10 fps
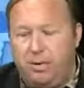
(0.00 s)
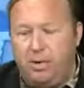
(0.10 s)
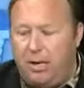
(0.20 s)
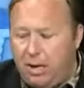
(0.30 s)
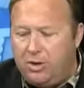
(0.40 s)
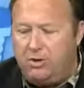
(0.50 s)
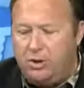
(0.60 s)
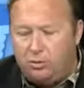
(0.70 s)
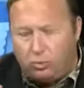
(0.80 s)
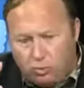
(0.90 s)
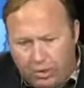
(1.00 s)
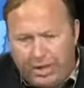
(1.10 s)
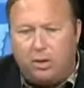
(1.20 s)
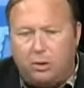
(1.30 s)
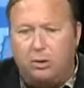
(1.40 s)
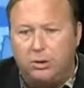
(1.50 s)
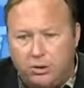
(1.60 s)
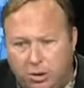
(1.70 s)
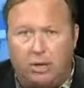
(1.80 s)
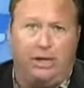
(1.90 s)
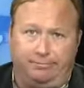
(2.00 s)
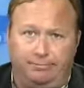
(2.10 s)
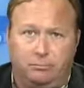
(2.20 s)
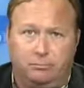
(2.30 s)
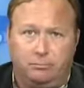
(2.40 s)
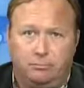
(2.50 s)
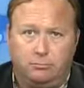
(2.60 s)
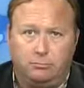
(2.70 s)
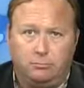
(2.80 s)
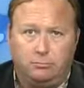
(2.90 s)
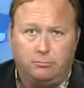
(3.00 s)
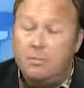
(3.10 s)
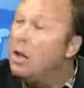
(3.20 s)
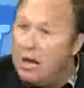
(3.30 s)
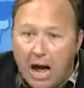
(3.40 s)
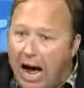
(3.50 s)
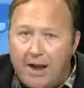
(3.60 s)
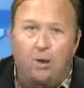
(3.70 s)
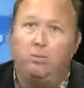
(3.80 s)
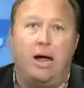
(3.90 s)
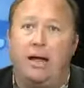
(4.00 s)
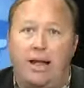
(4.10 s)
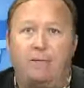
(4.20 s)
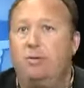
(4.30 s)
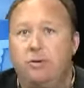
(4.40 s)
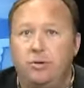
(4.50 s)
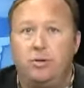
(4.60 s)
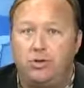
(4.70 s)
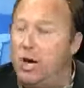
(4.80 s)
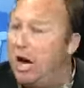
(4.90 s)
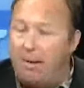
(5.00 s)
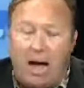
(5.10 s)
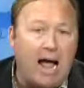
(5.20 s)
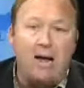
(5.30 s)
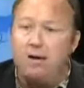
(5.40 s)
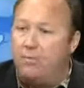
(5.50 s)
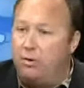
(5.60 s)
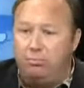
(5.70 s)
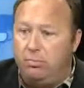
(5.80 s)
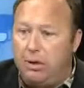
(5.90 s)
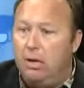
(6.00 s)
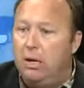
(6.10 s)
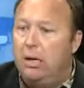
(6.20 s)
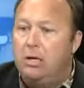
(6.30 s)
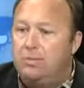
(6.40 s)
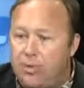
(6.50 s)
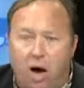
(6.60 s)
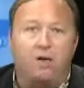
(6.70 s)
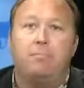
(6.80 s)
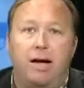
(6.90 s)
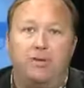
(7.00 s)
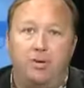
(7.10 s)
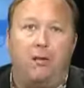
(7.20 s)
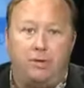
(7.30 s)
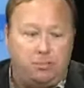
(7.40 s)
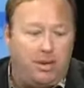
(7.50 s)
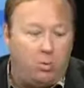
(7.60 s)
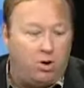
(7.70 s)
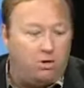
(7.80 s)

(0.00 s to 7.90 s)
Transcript: to me and listen real good. I don't like having to do this job. I never thought of myself as being